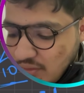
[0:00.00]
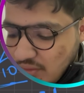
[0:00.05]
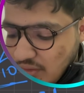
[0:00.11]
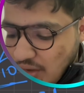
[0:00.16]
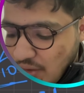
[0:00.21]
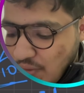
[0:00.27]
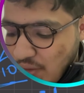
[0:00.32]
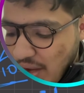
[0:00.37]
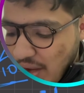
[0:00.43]

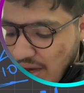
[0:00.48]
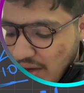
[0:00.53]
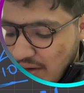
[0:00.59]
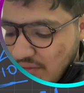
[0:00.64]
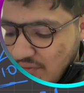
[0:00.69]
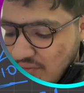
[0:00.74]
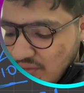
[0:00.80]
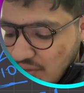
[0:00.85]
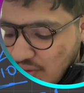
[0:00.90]
now head
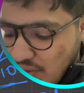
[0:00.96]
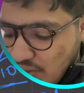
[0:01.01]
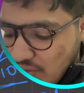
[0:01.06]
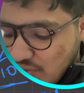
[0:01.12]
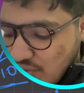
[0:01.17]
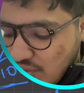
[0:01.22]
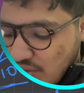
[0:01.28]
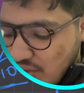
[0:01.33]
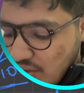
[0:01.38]
is
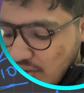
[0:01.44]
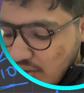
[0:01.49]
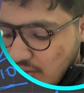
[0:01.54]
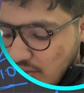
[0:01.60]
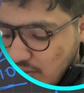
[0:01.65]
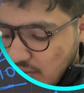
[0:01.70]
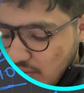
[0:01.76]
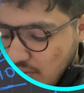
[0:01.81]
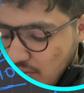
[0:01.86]
also here
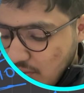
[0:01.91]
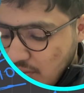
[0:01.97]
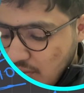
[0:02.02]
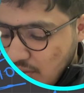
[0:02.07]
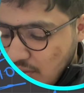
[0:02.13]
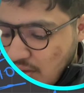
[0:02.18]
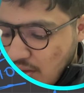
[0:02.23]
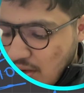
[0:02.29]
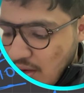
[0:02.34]

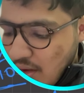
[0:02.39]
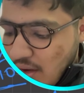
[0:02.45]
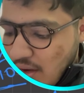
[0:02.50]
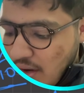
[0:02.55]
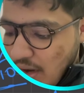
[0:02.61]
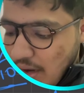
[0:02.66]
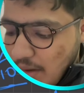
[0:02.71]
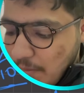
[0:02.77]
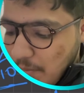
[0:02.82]

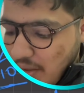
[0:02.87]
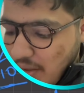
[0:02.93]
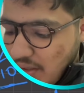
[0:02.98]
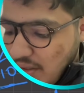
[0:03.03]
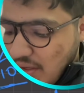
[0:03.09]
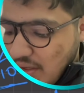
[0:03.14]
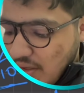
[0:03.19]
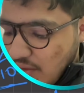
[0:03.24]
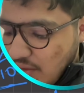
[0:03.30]
and my
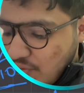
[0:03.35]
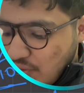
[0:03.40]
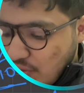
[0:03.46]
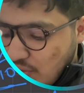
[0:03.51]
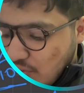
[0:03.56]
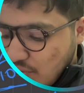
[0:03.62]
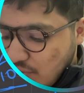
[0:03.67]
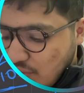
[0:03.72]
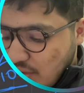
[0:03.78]
tail is
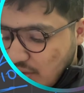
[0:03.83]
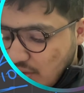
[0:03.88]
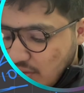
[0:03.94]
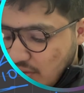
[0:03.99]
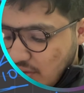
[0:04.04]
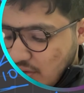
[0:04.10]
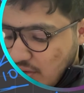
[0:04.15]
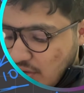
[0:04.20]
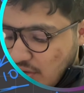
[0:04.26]
also here.
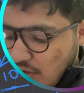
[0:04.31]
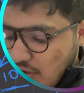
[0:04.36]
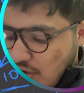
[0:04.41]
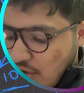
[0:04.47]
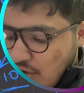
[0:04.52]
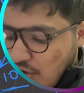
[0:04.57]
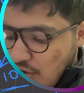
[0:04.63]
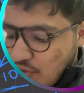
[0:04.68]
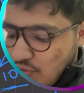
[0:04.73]

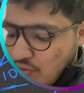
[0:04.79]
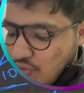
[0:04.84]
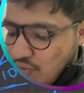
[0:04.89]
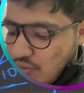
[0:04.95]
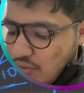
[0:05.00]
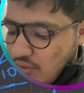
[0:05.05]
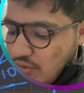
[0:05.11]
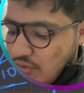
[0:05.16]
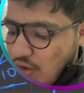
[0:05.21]

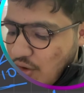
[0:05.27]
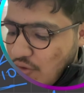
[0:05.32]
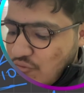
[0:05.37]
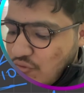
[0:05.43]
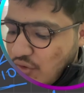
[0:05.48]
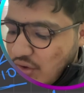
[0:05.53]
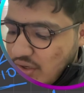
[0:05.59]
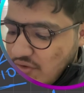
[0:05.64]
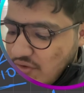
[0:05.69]
So now
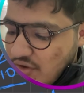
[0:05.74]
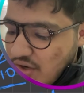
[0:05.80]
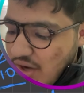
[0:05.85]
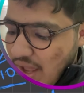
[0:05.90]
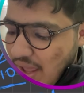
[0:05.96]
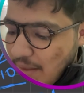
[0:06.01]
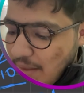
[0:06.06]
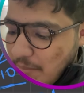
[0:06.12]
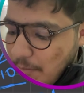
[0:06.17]
whatever
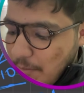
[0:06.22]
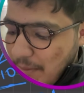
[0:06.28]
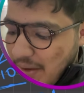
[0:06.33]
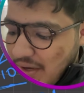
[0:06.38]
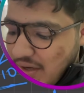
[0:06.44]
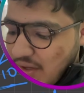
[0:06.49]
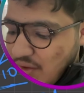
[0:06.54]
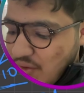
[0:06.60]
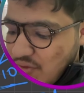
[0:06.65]
I am
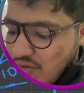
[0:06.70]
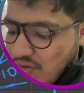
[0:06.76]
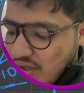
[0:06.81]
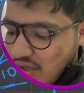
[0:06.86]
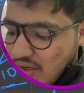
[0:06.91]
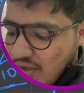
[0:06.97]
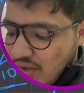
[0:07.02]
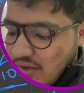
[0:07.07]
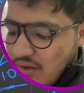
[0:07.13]
appending over
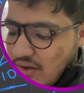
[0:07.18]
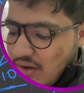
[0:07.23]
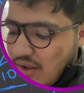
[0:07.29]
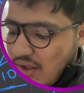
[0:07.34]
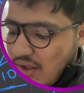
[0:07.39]
here,